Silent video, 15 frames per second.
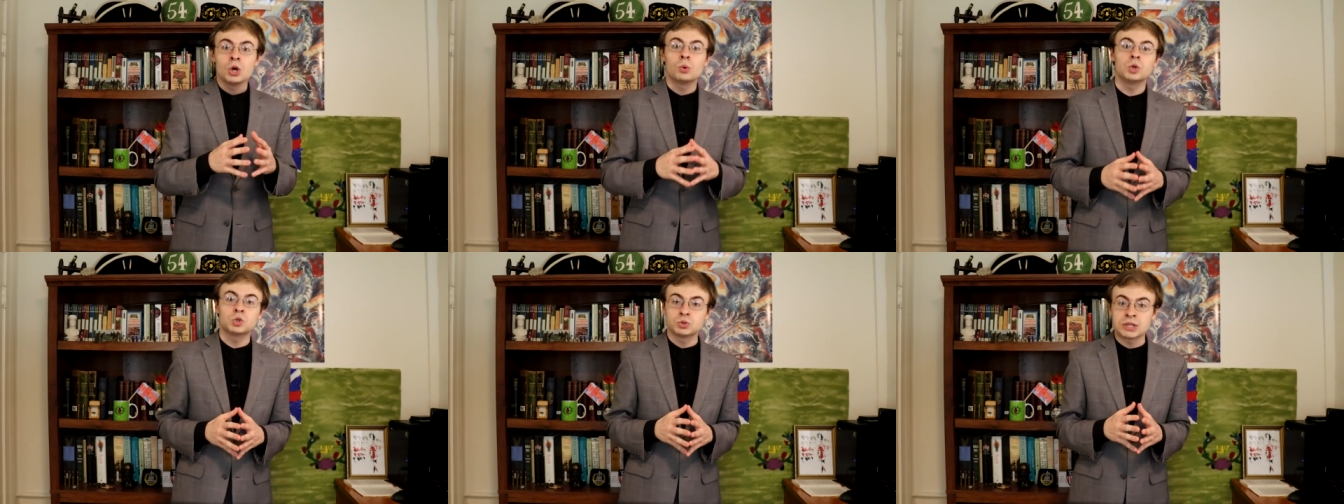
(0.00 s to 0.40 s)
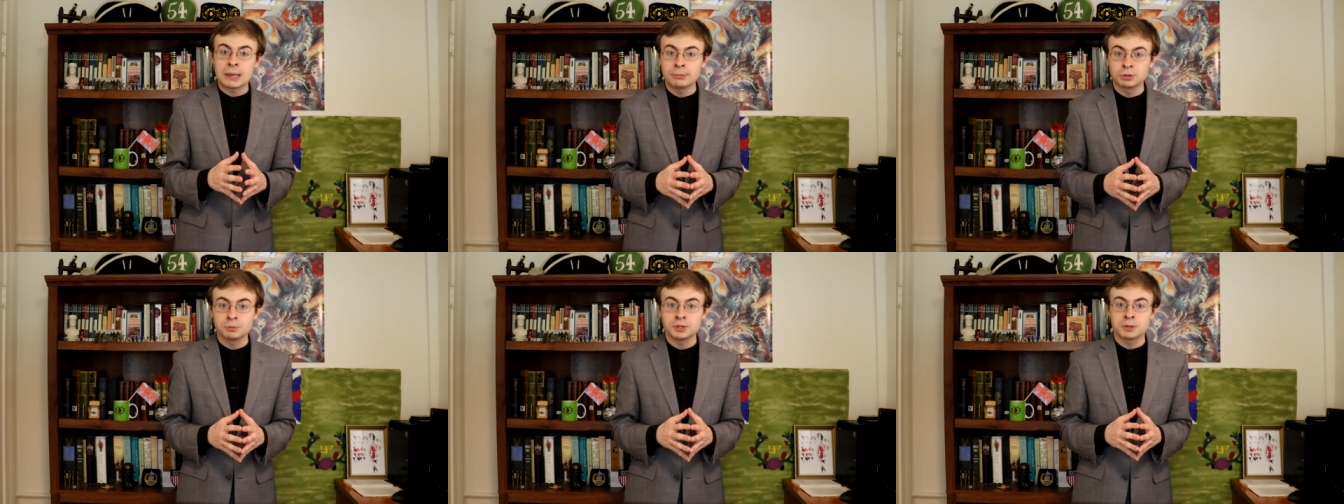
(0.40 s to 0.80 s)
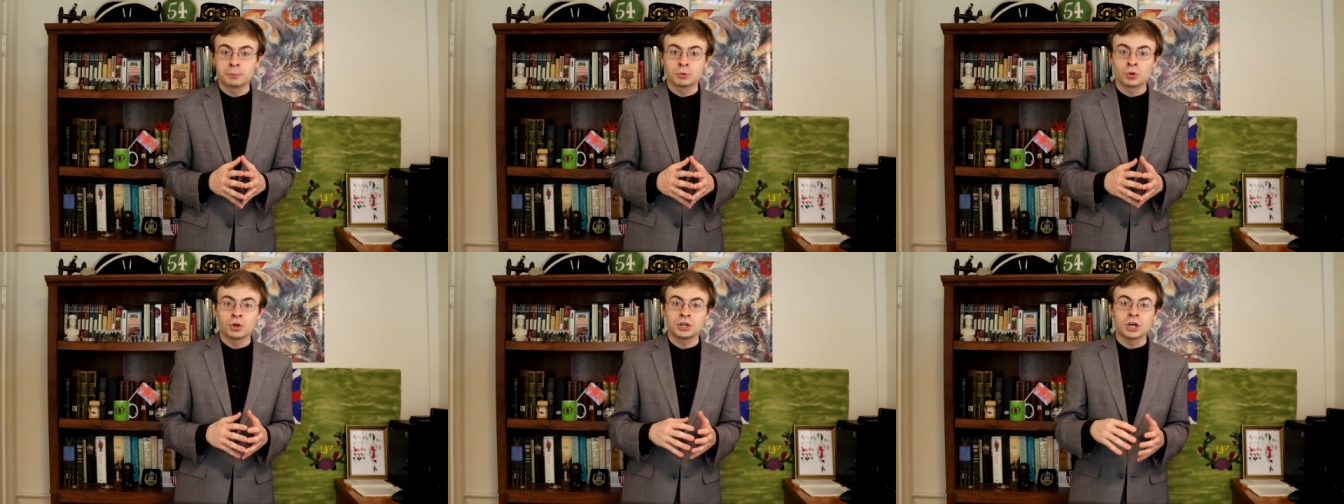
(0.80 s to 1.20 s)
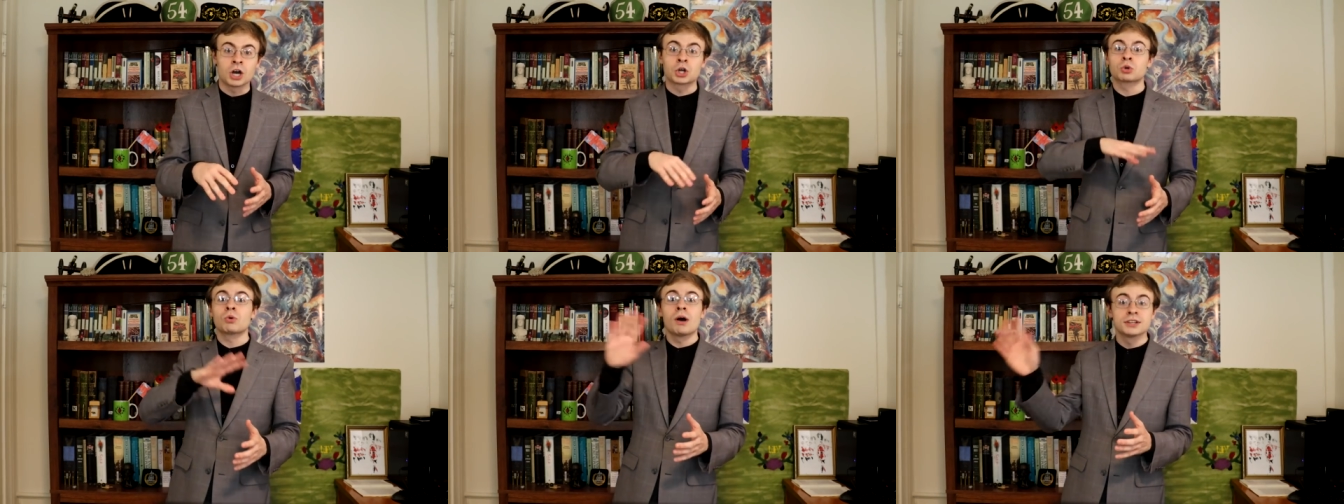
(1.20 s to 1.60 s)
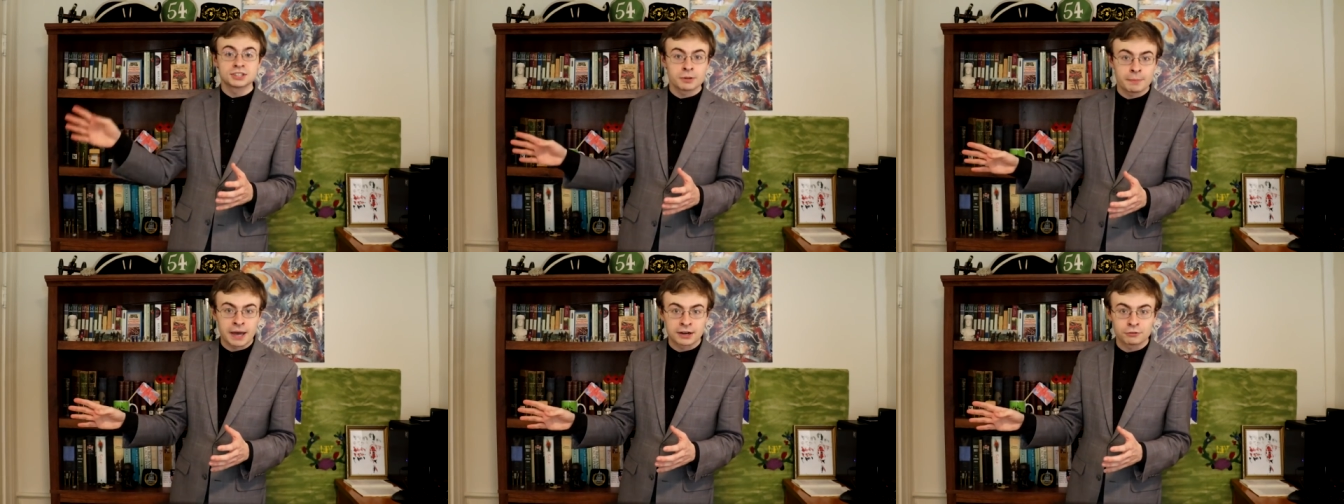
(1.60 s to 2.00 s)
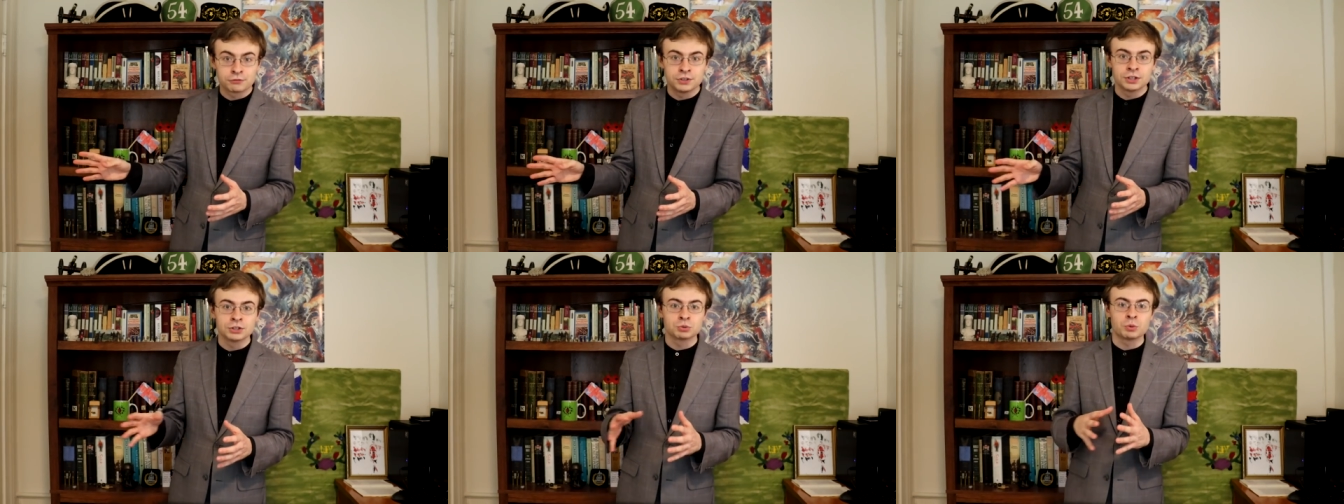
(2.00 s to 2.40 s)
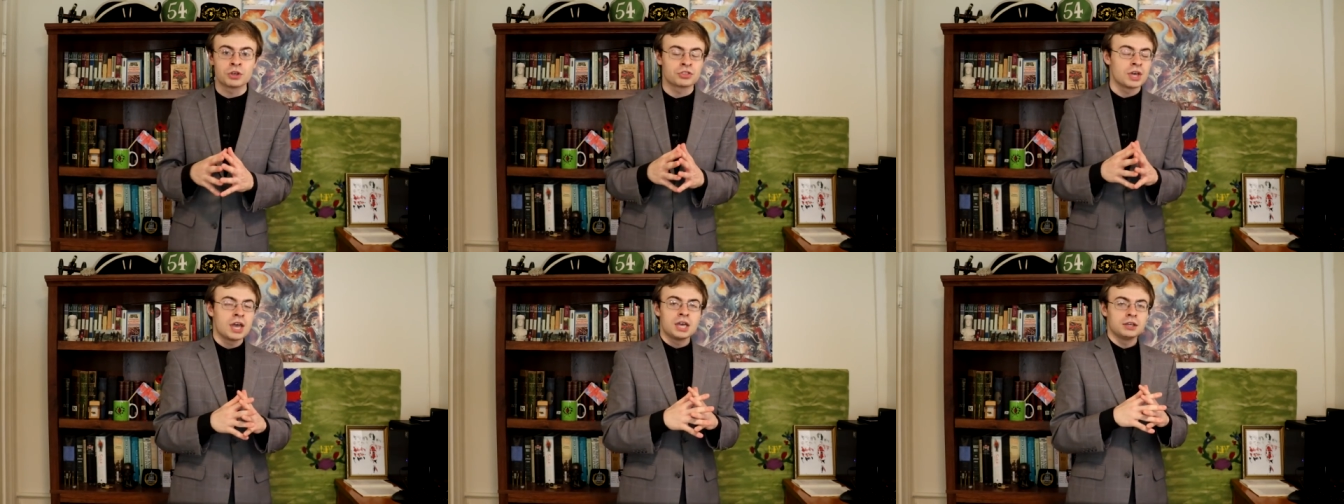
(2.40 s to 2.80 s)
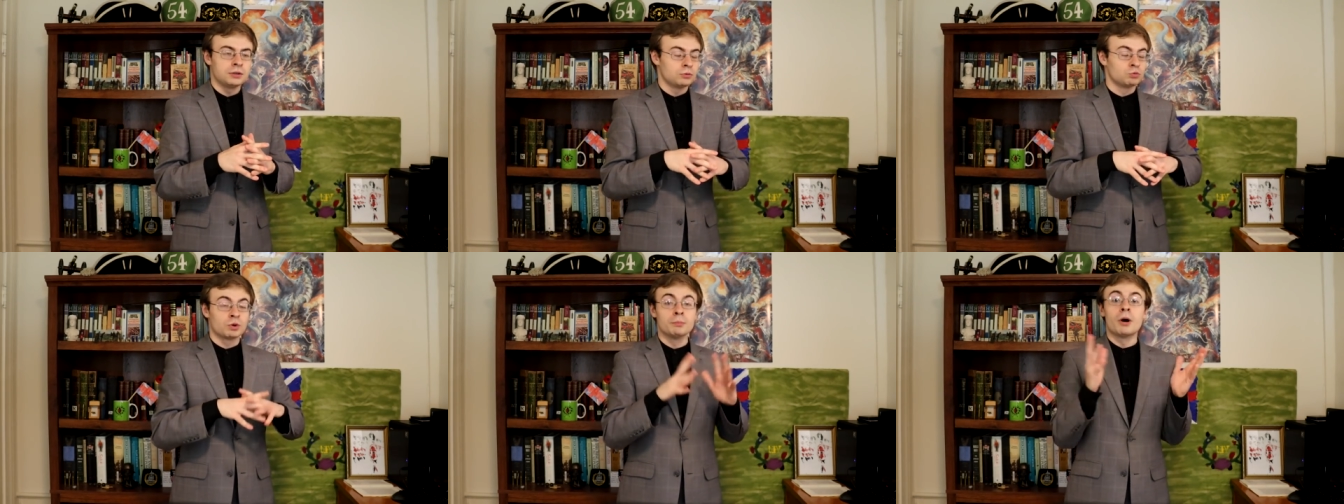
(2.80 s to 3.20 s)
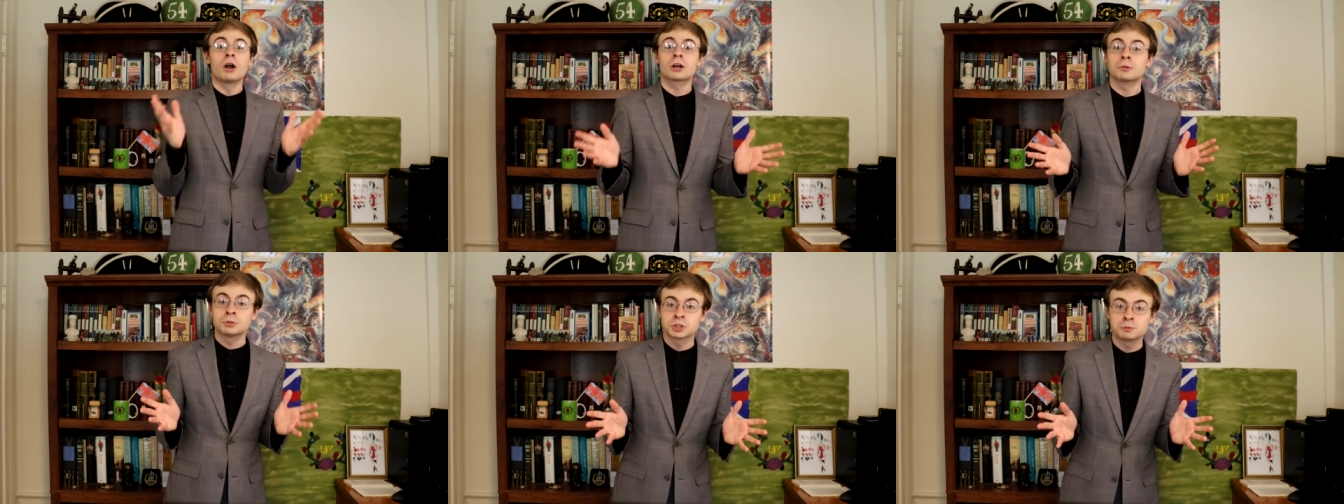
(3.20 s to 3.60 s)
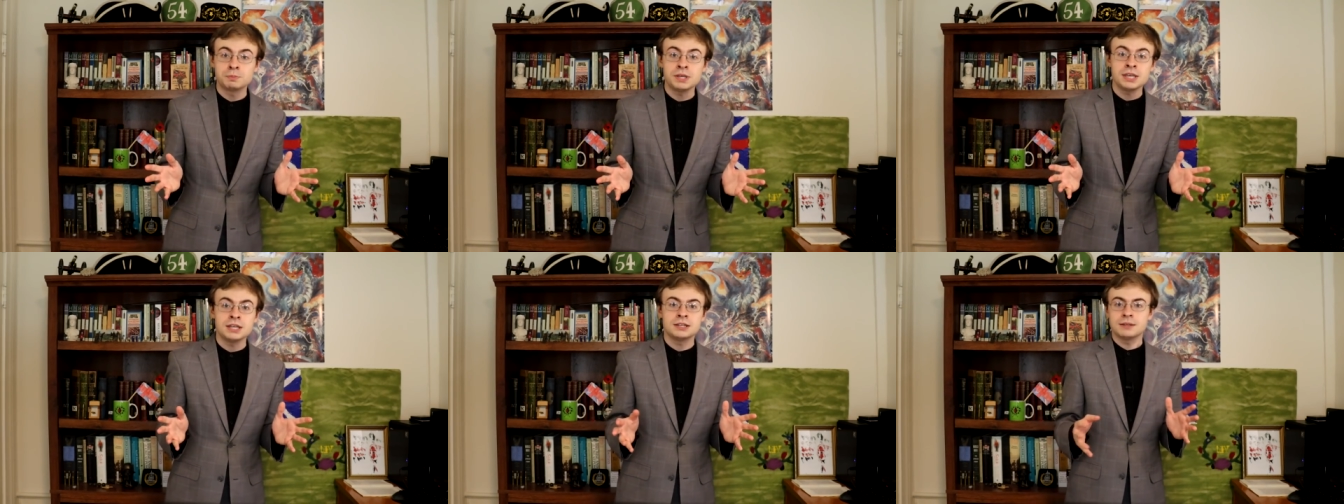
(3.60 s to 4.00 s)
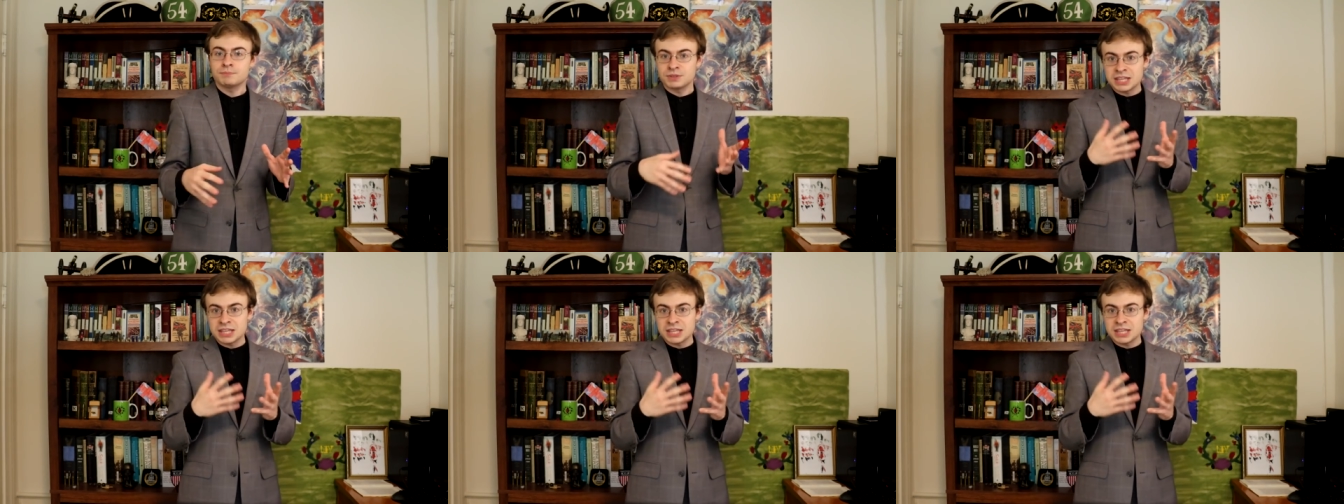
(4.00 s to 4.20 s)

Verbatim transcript: which was able to be deployed across the battlefield with remarkable speed,